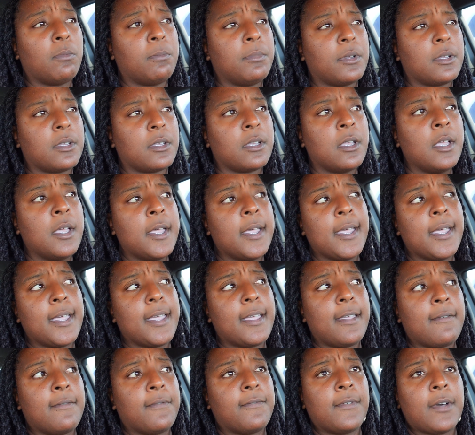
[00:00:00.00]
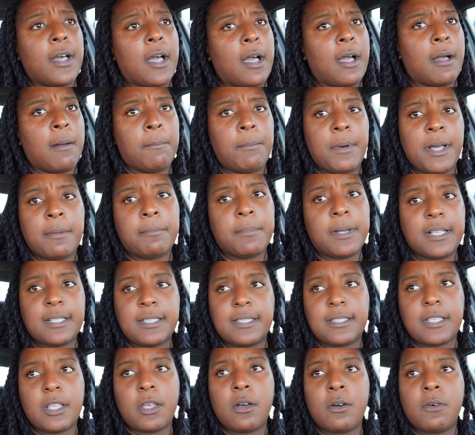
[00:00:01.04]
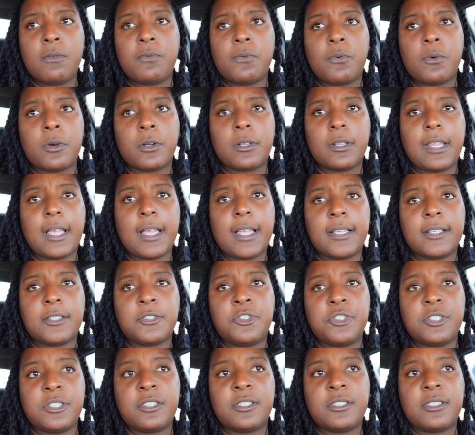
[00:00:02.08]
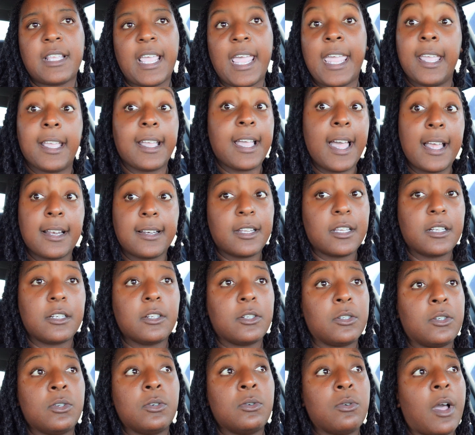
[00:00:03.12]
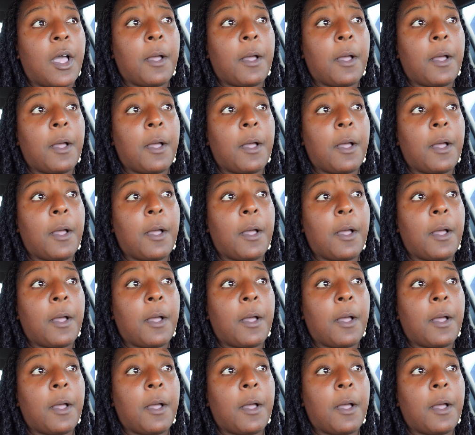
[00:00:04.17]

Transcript: But if I'm by myself or like just ain't got nothing to do,